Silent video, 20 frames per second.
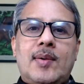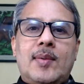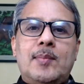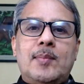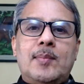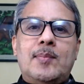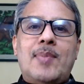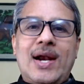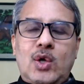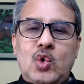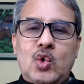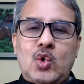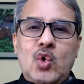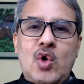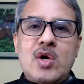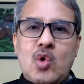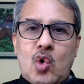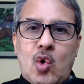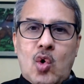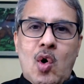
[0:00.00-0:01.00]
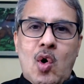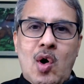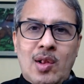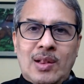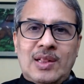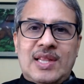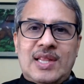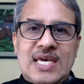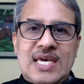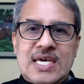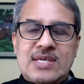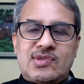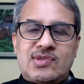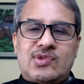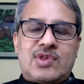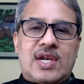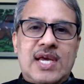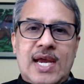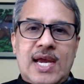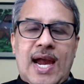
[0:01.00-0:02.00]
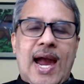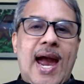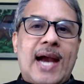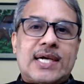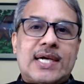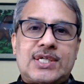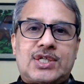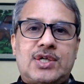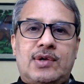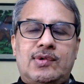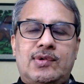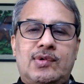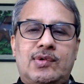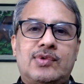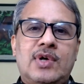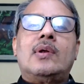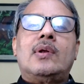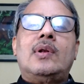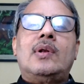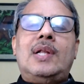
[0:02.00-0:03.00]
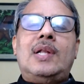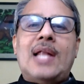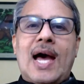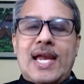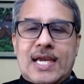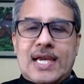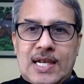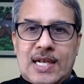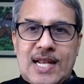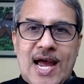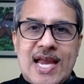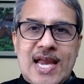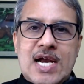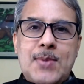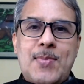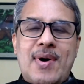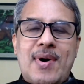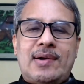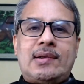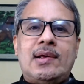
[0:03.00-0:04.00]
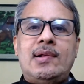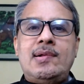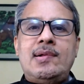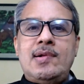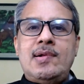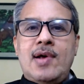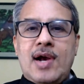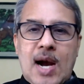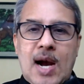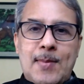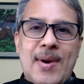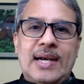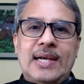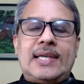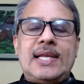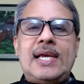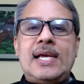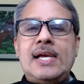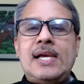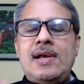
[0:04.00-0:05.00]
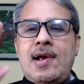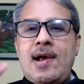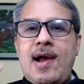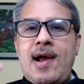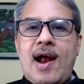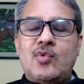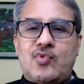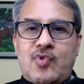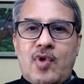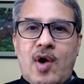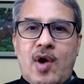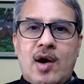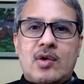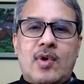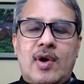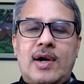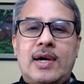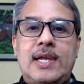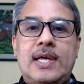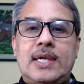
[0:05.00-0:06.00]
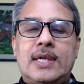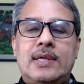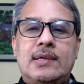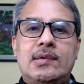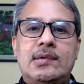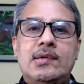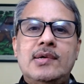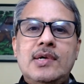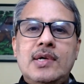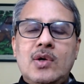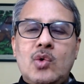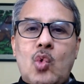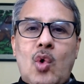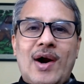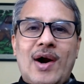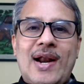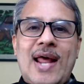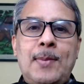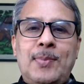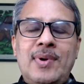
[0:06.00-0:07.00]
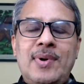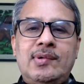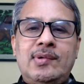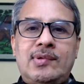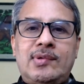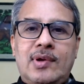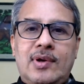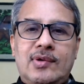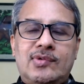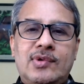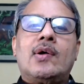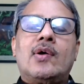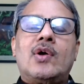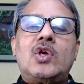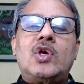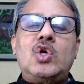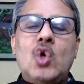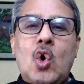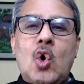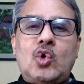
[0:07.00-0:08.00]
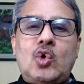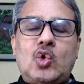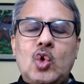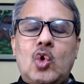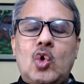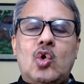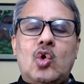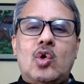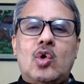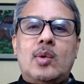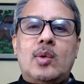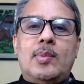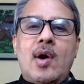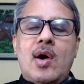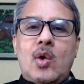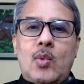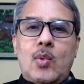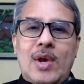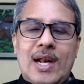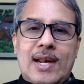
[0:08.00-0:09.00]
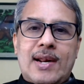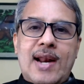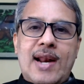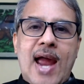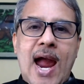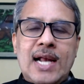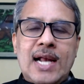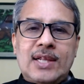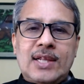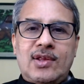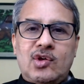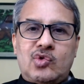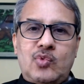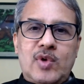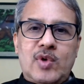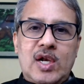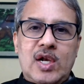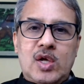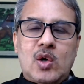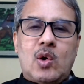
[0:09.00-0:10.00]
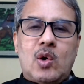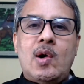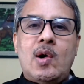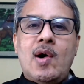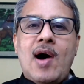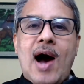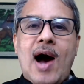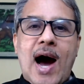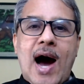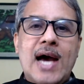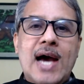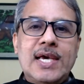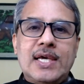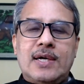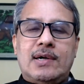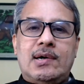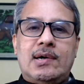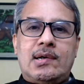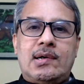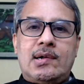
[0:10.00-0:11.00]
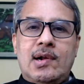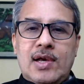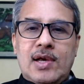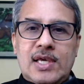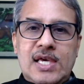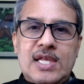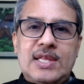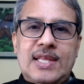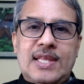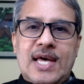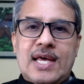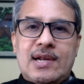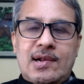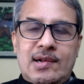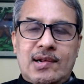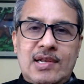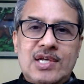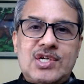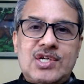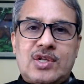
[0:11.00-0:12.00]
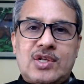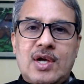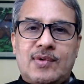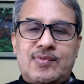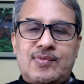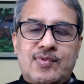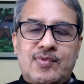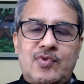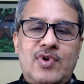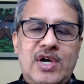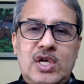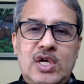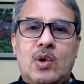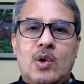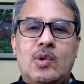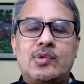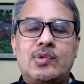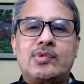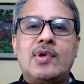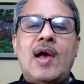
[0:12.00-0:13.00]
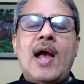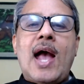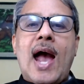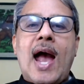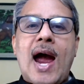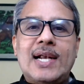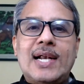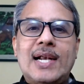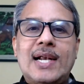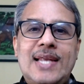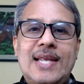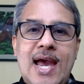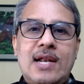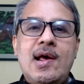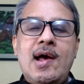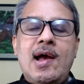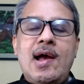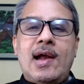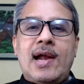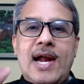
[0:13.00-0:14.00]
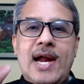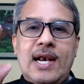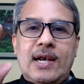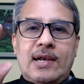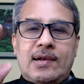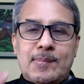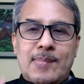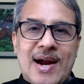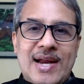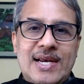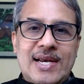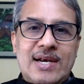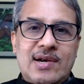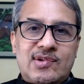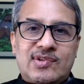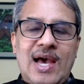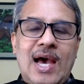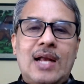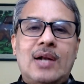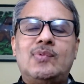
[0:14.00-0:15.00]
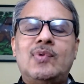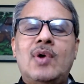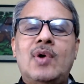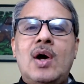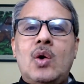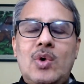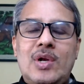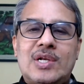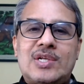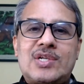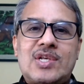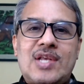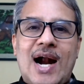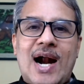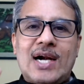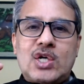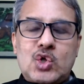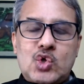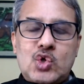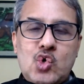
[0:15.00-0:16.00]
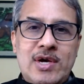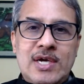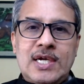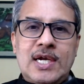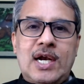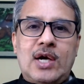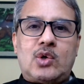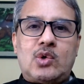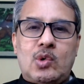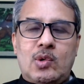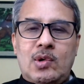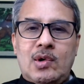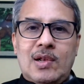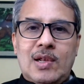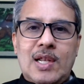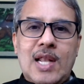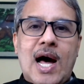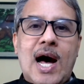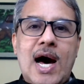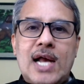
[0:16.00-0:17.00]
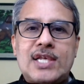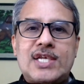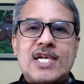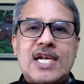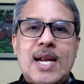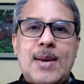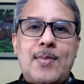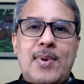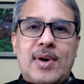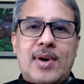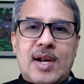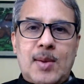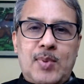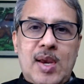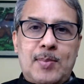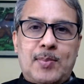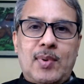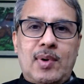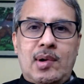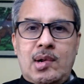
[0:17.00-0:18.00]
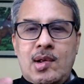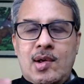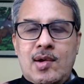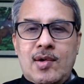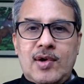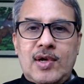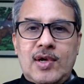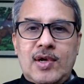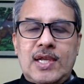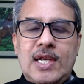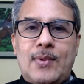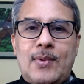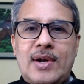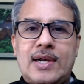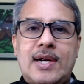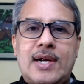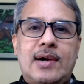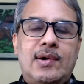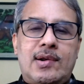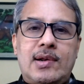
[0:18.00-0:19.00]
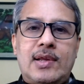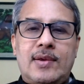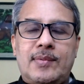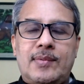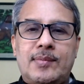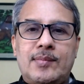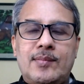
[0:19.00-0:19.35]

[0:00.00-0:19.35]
By doing all these three actions, like button, commenting and forwarding, what happens is YouTube will rank this video higher in their list of videos and then it by itself will start showing it to large number of people in our country.